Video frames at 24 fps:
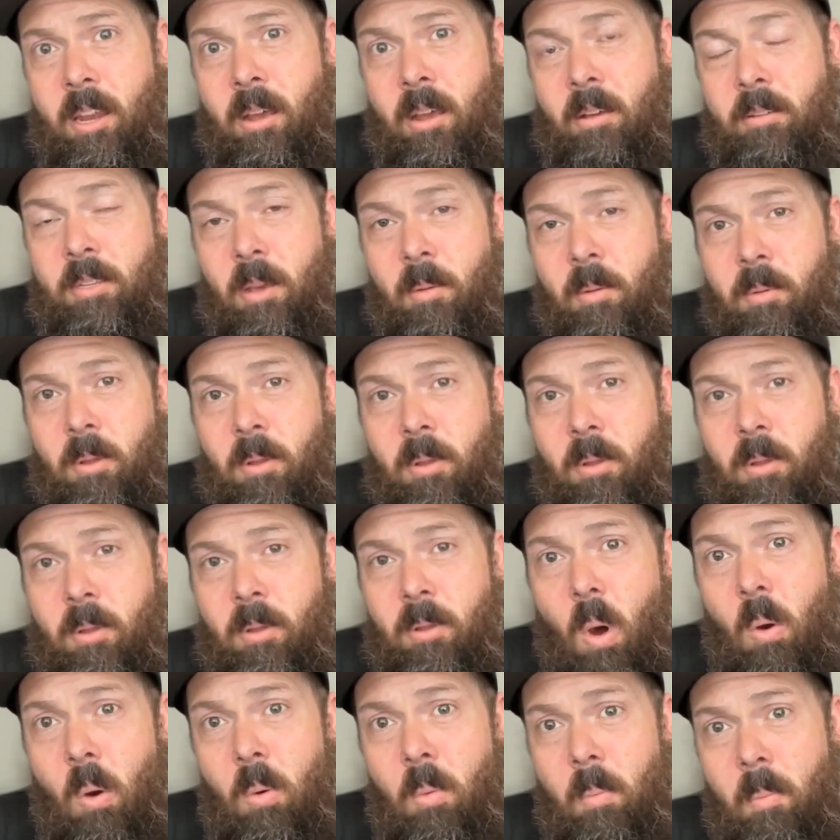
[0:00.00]
was able to
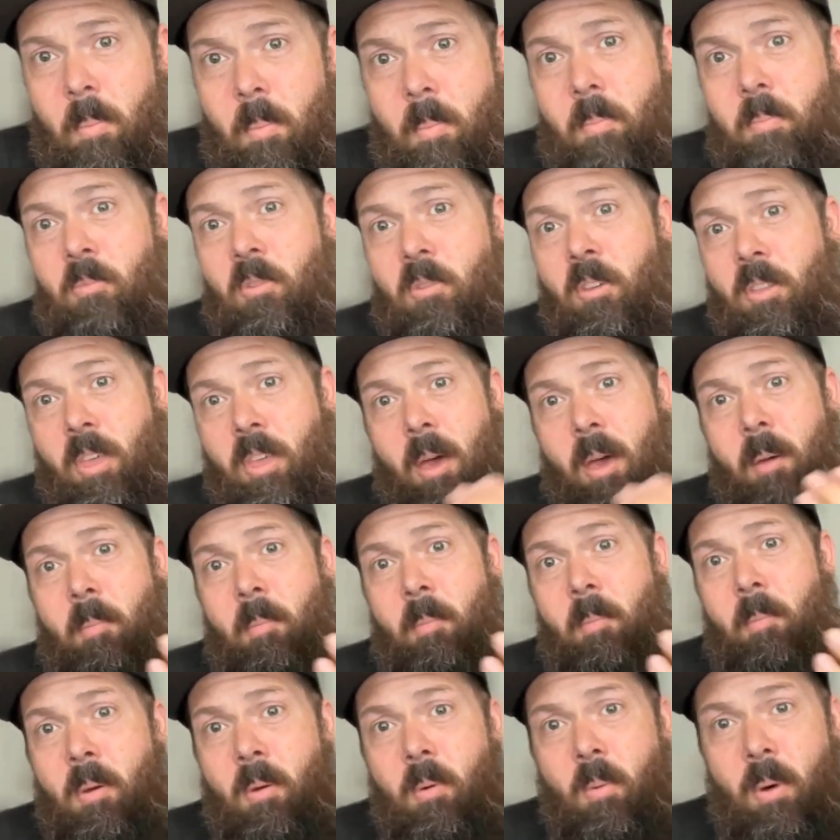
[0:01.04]
quote to
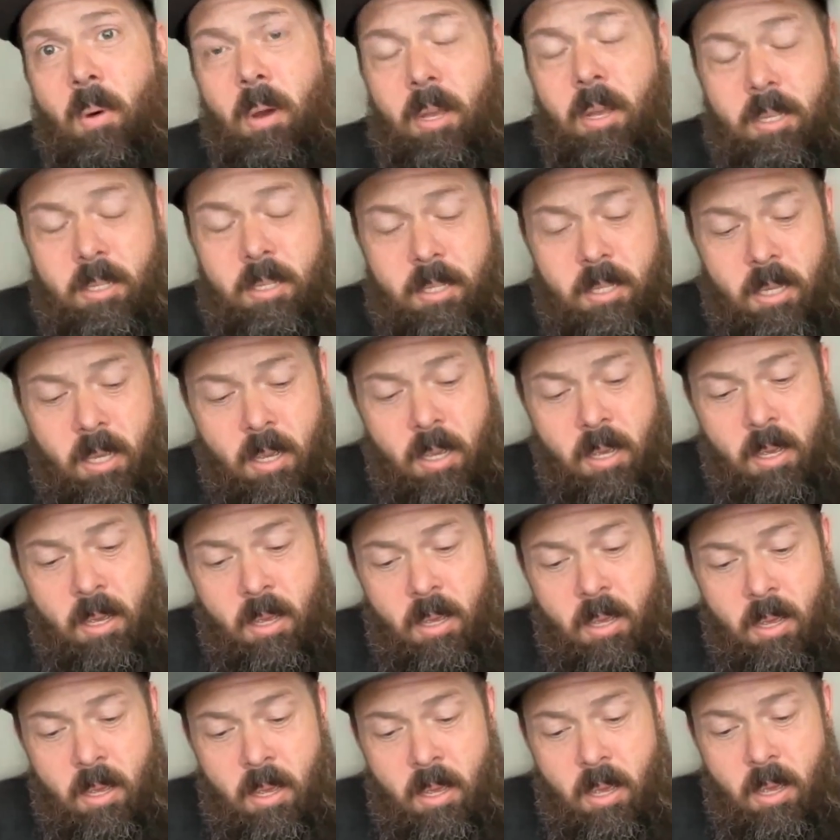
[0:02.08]
them was
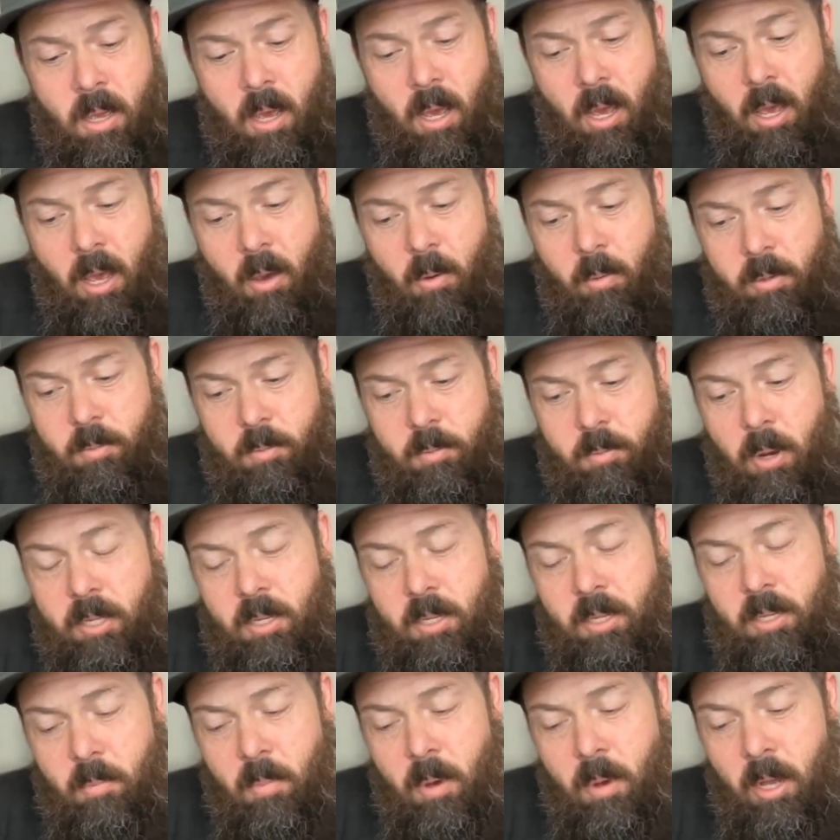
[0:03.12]

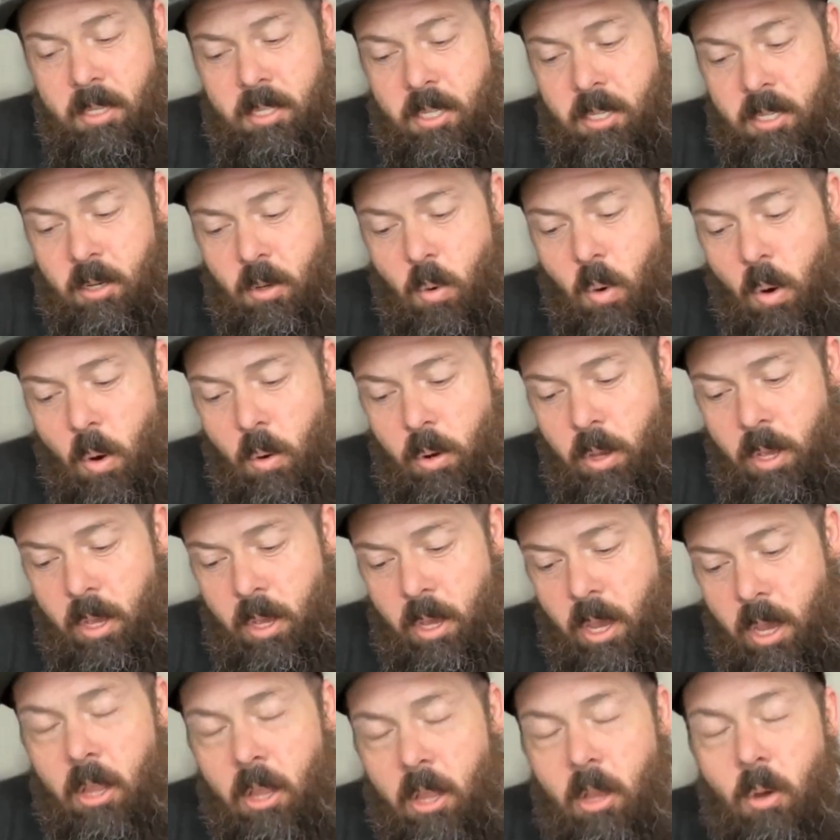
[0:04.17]
President Monson
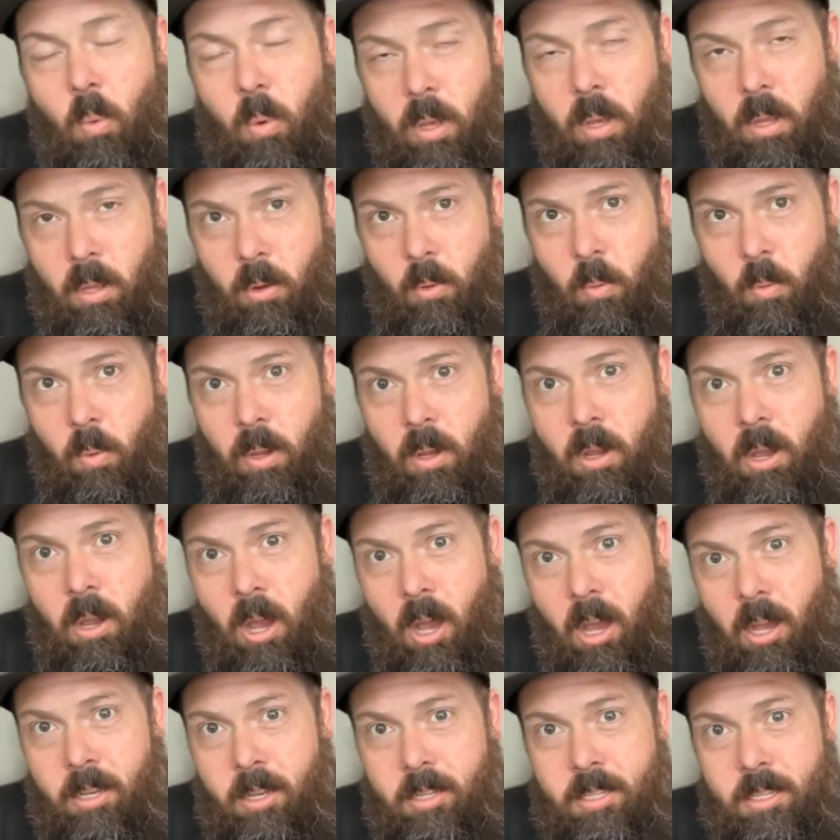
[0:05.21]
quoting Ella Wheeler
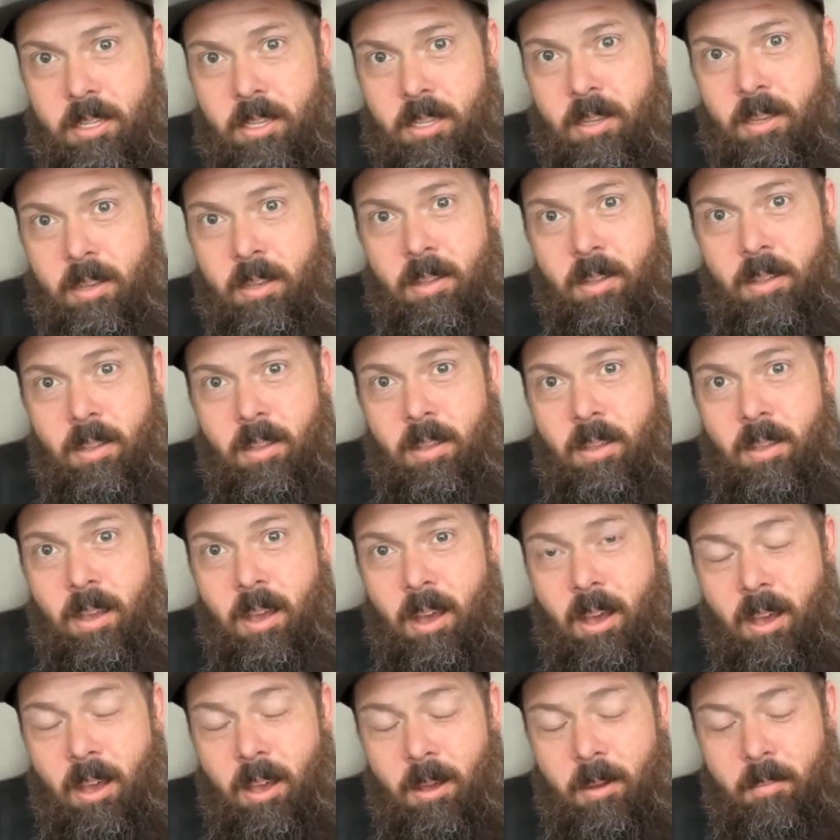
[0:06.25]
Wilcox,
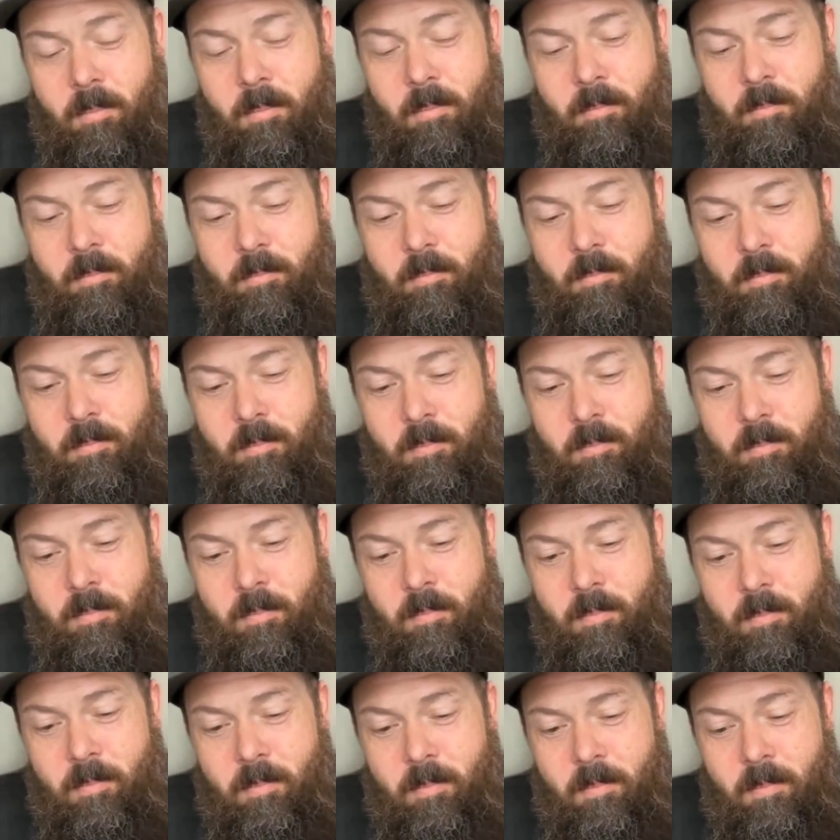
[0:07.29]
and
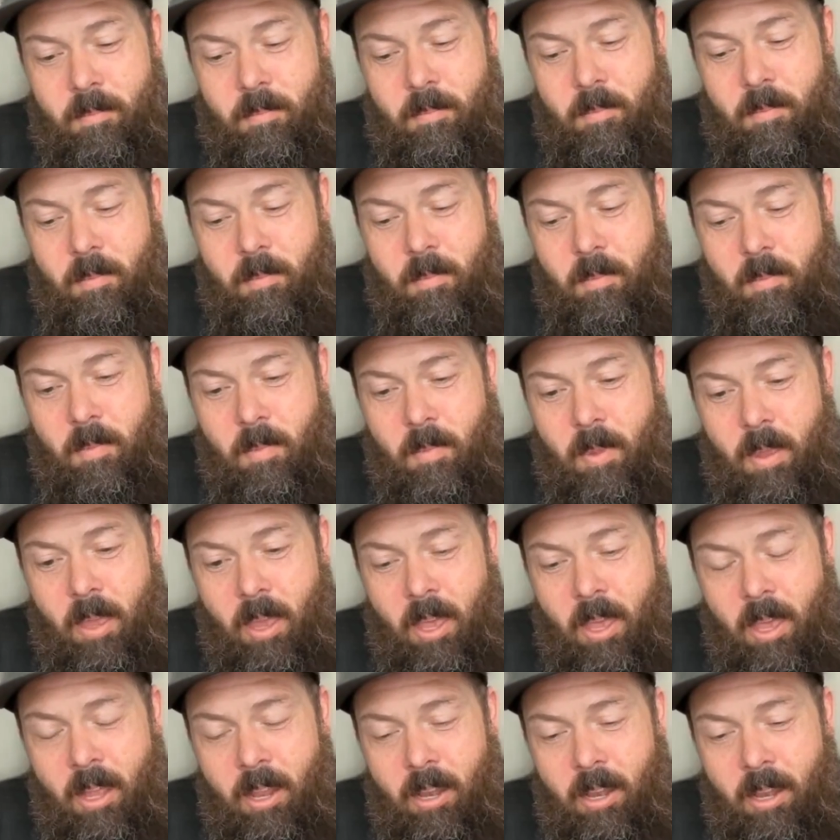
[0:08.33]

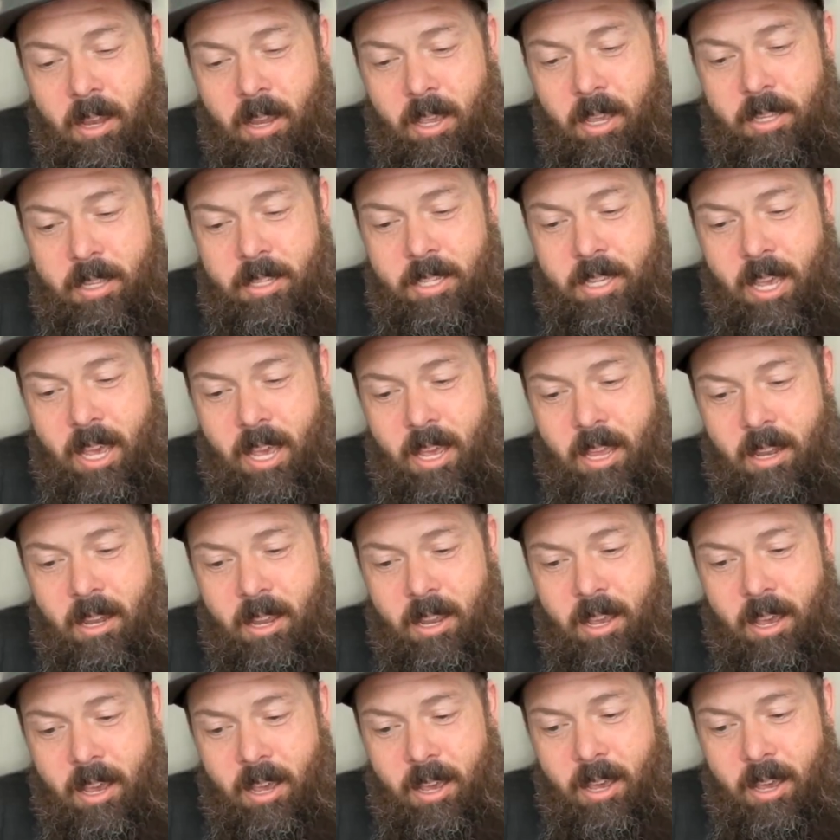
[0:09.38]
he said